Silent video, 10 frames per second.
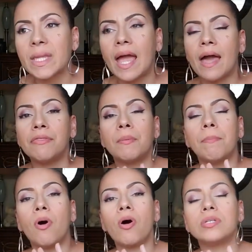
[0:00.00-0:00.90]
and the
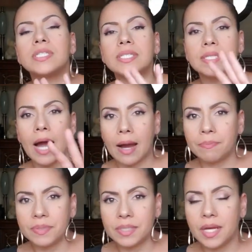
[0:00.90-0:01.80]
ball
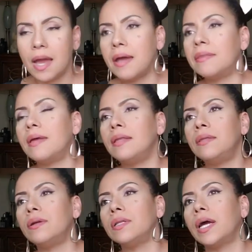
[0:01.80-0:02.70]
stops. And then
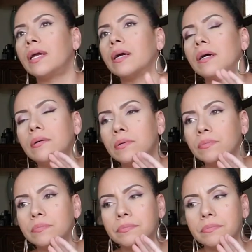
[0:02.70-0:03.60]
they're like,
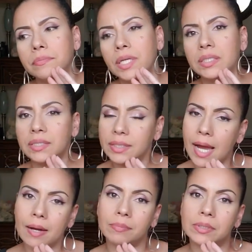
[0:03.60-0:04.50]
oh, it
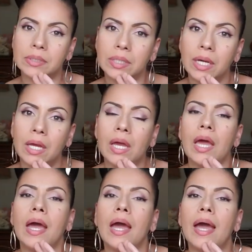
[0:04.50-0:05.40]
stopped.
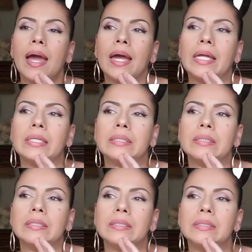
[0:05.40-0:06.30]
And
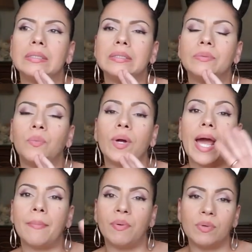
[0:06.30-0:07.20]
what
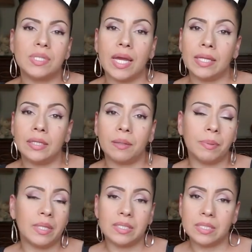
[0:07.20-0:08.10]
happened was they ended up
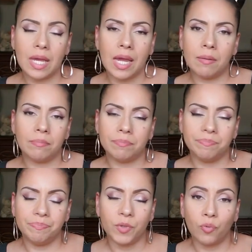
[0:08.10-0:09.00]
in the same
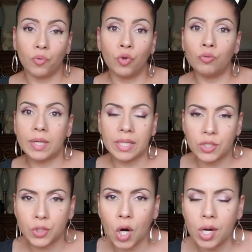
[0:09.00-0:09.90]
room that they
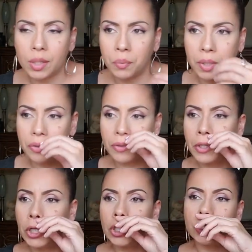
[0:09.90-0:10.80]
started with.
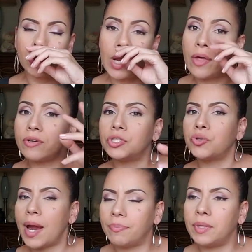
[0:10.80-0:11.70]
So now they're
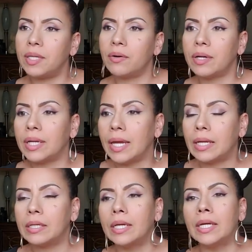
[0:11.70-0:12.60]
trapped in there
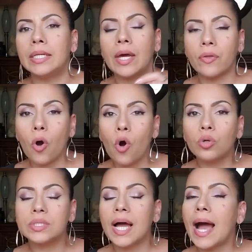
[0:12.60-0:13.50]
again. Now the
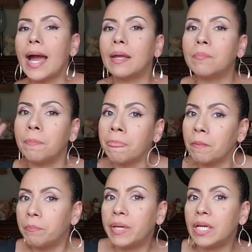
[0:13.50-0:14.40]
whole time,
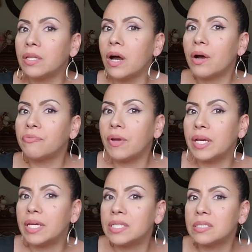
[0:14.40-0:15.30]
Pilaf and
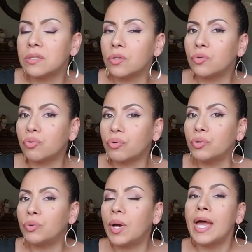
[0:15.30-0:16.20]
his little
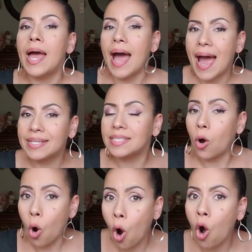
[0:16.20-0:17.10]
crew has
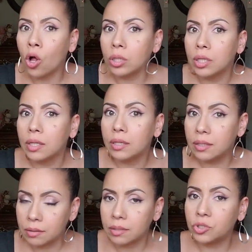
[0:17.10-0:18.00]
all
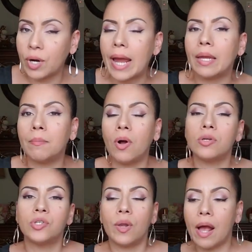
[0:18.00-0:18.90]
the Dragon Ball.
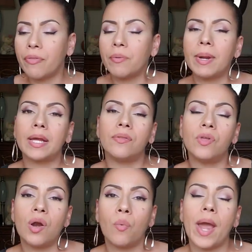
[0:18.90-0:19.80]
So now they're making
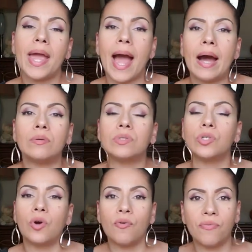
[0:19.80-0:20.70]
their way out to
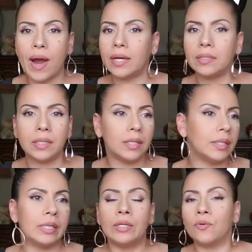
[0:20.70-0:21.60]
go finally
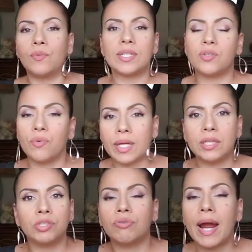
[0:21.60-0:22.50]
resurrect
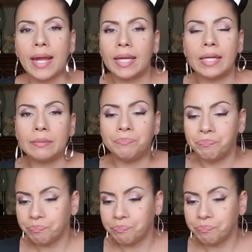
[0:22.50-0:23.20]
the dragon